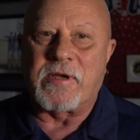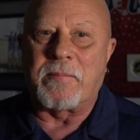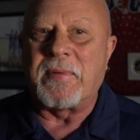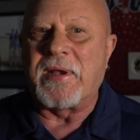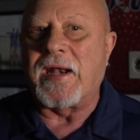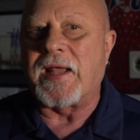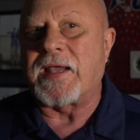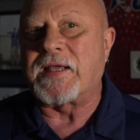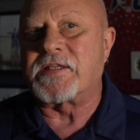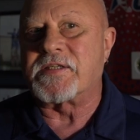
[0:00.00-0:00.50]
I
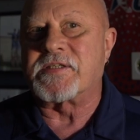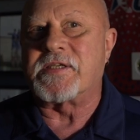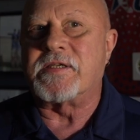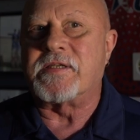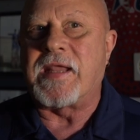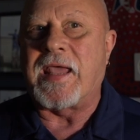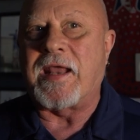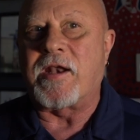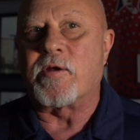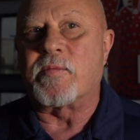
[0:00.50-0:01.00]
mean, I got to see
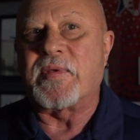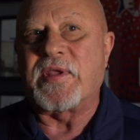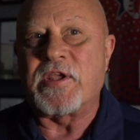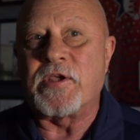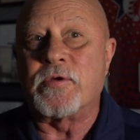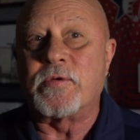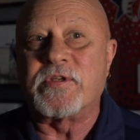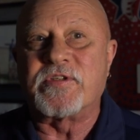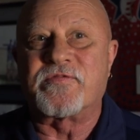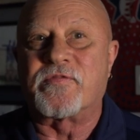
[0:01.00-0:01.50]
Danielle
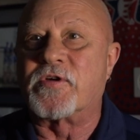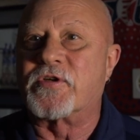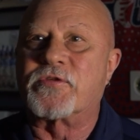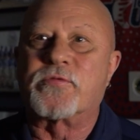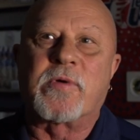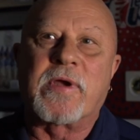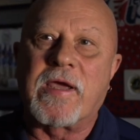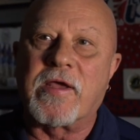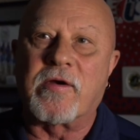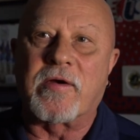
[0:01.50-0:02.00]
McEwen's
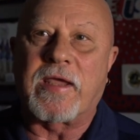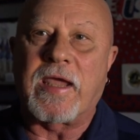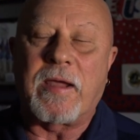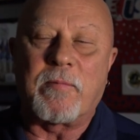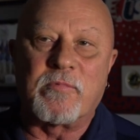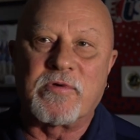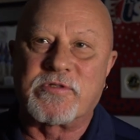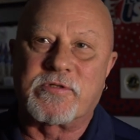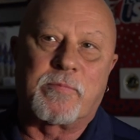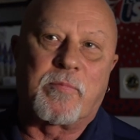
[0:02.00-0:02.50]
first 300 game, which